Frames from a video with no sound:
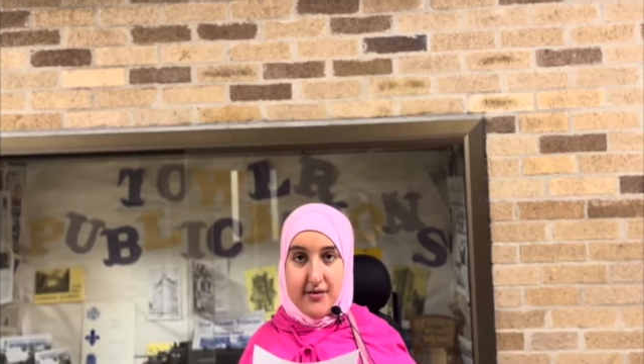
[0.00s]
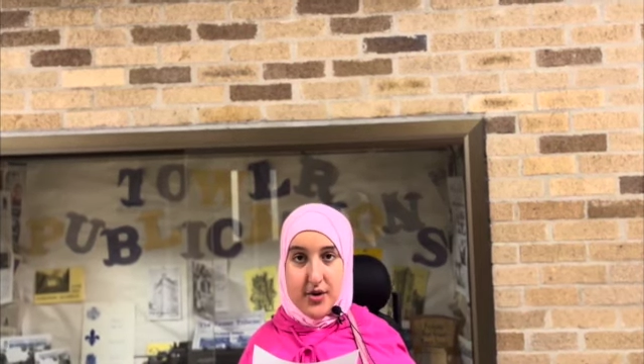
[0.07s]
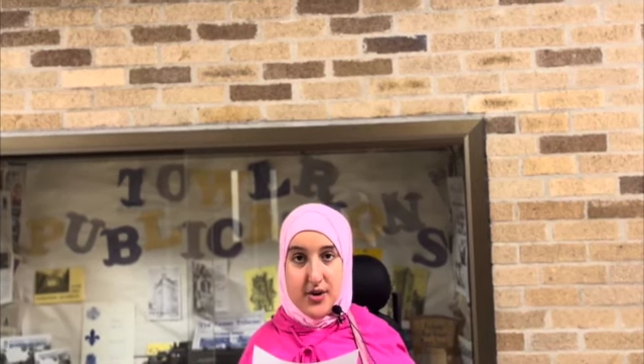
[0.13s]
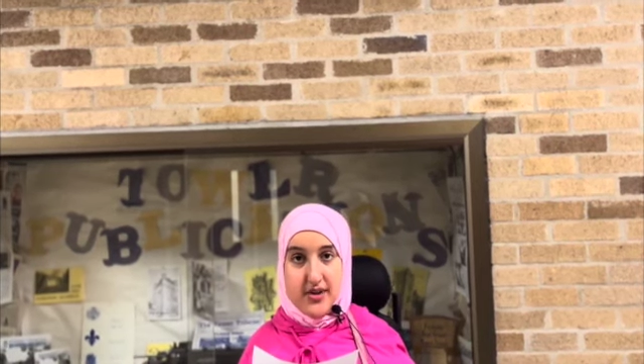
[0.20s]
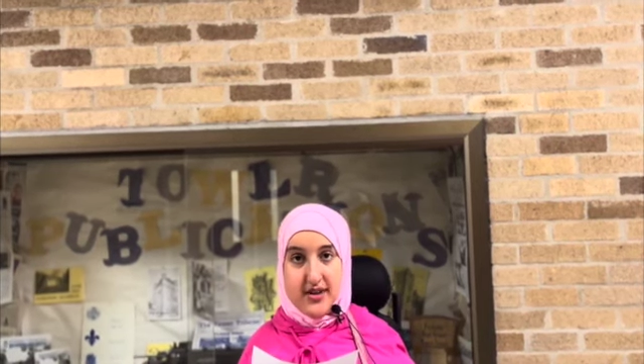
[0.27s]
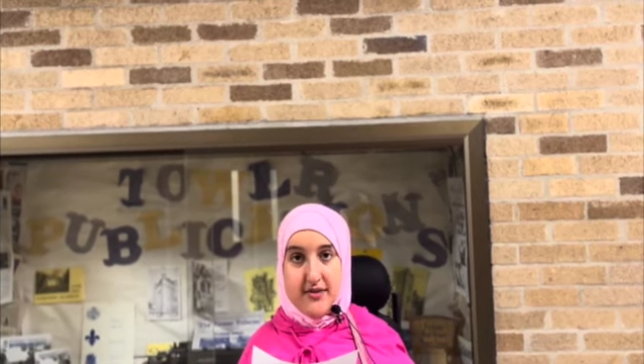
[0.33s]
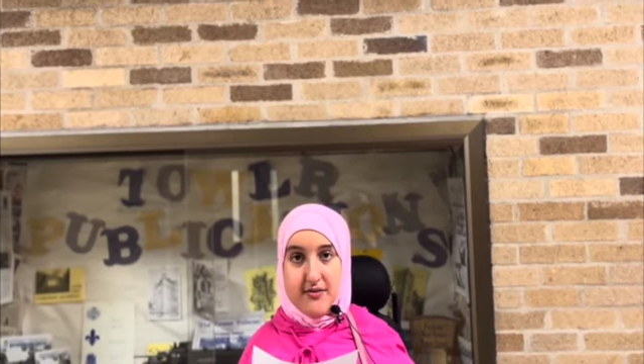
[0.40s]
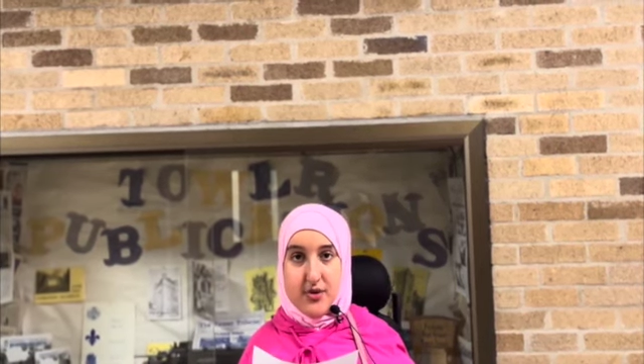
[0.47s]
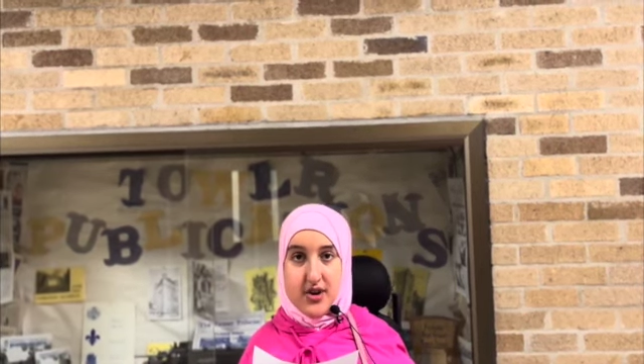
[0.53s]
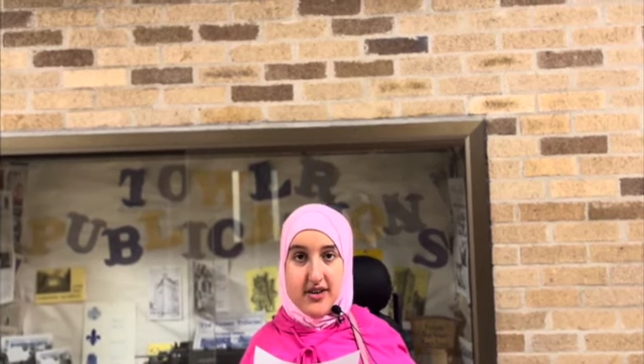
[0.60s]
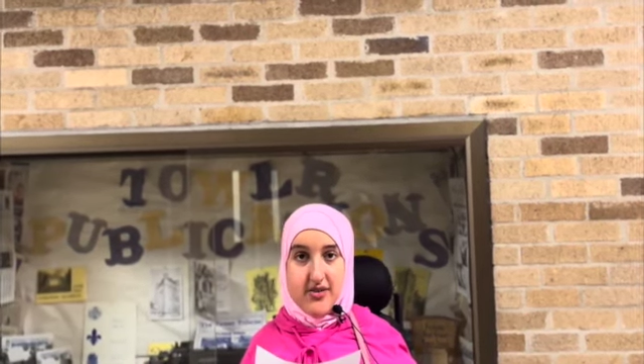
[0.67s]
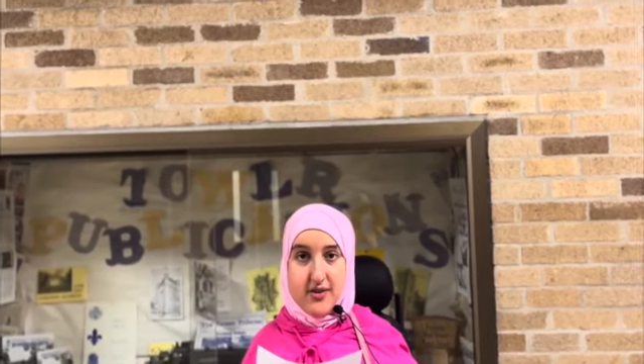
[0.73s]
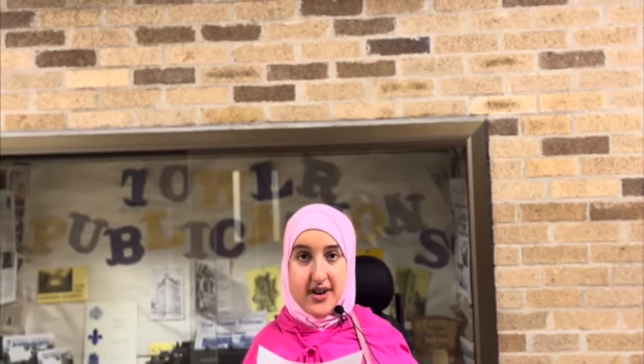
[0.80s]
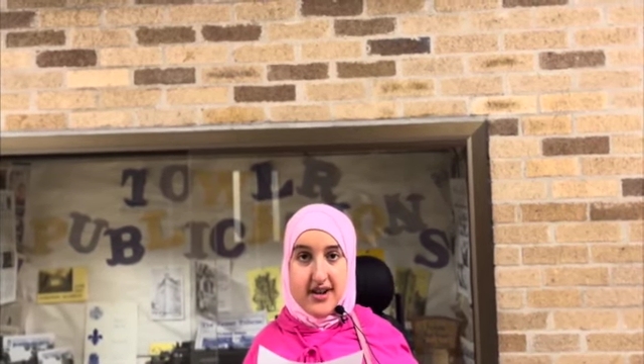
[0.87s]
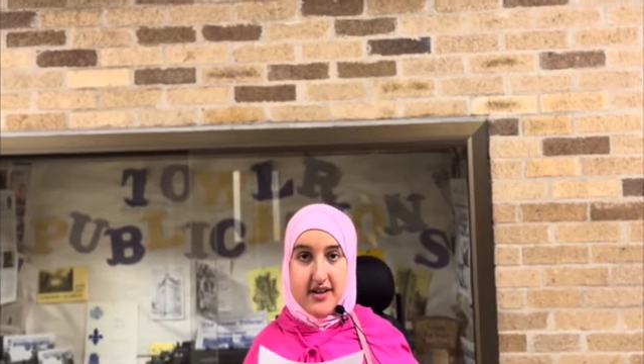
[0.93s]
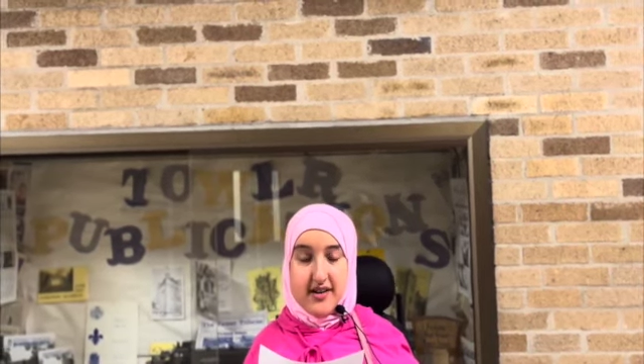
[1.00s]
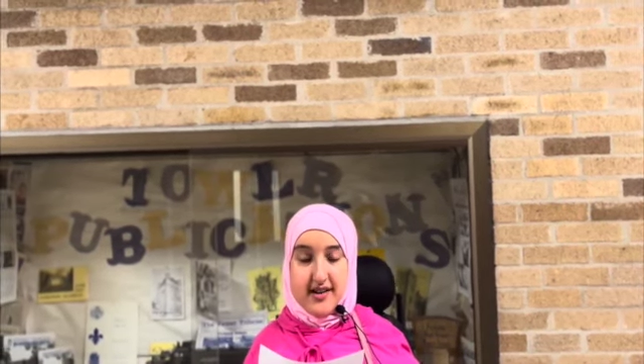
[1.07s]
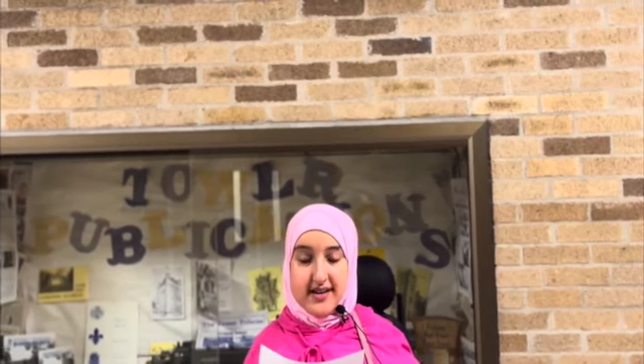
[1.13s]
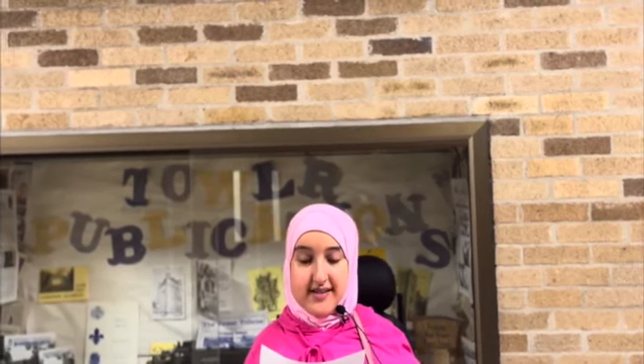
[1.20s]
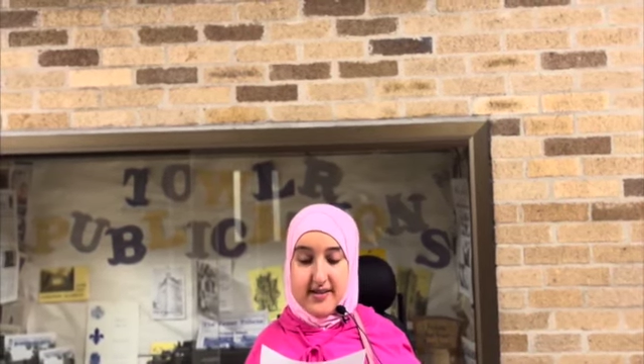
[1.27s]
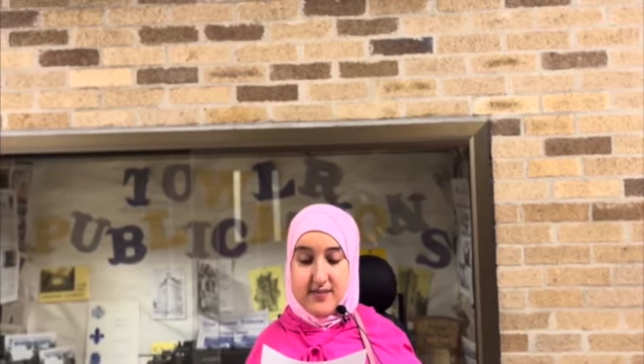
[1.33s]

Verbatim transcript: only 43 degrees.